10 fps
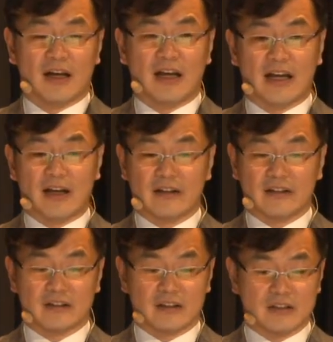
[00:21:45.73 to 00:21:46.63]

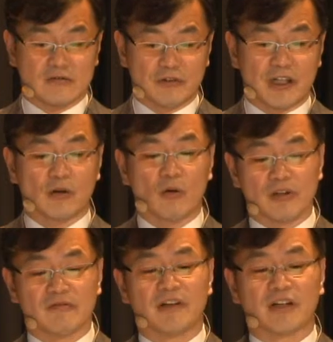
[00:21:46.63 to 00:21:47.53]
And we are, the
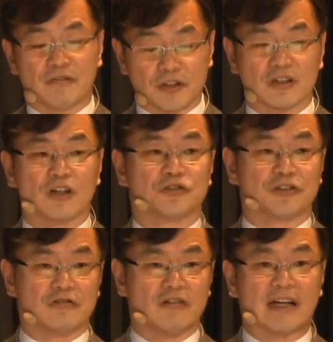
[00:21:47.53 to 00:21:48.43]
only, we are the first
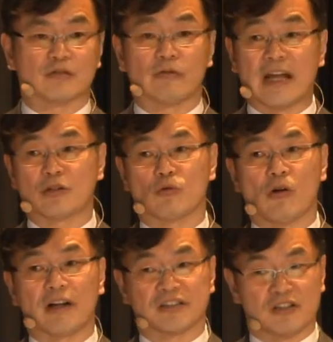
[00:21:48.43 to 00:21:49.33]
country who has
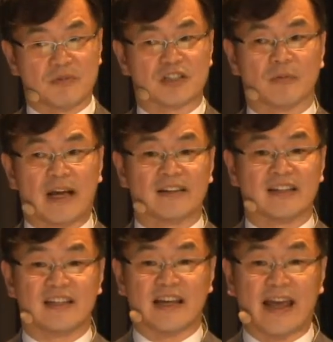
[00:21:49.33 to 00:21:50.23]
nationwide service of
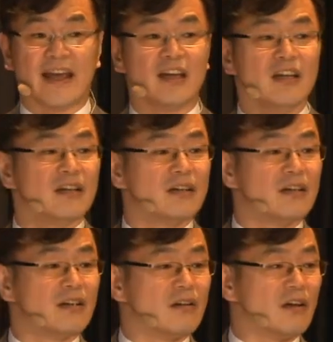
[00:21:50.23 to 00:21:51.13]
LTE-A.
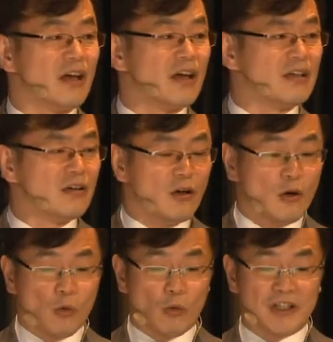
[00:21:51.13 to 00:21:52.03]
Okay.
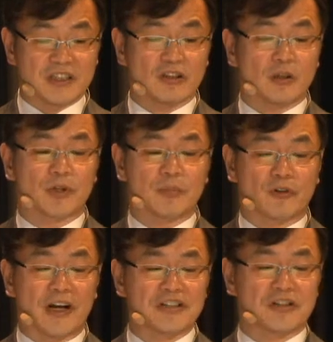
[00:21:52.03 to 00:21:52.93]
What is under
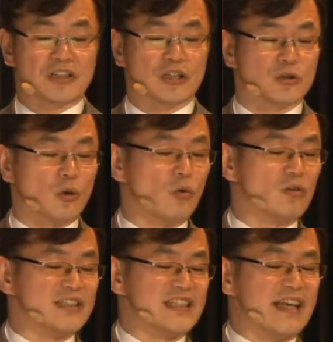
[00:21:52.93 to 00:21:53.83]
preparation is a
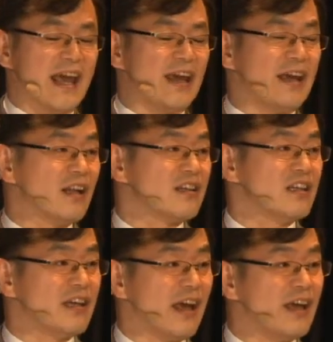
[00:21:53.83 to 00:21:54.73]
so-called CA
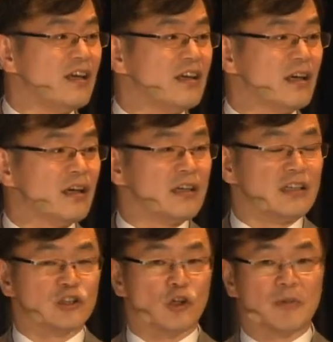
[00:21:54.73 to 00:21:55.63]
LTE-A.
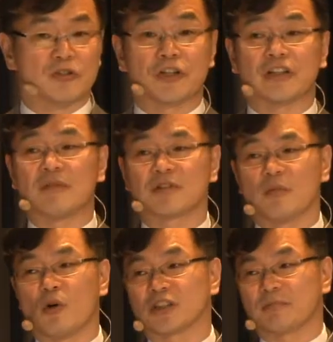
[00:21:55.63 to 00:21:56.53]
This will be three times
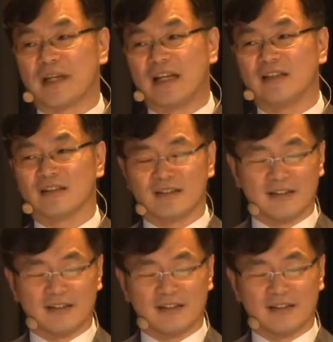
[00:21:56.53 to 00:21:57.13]
more speed.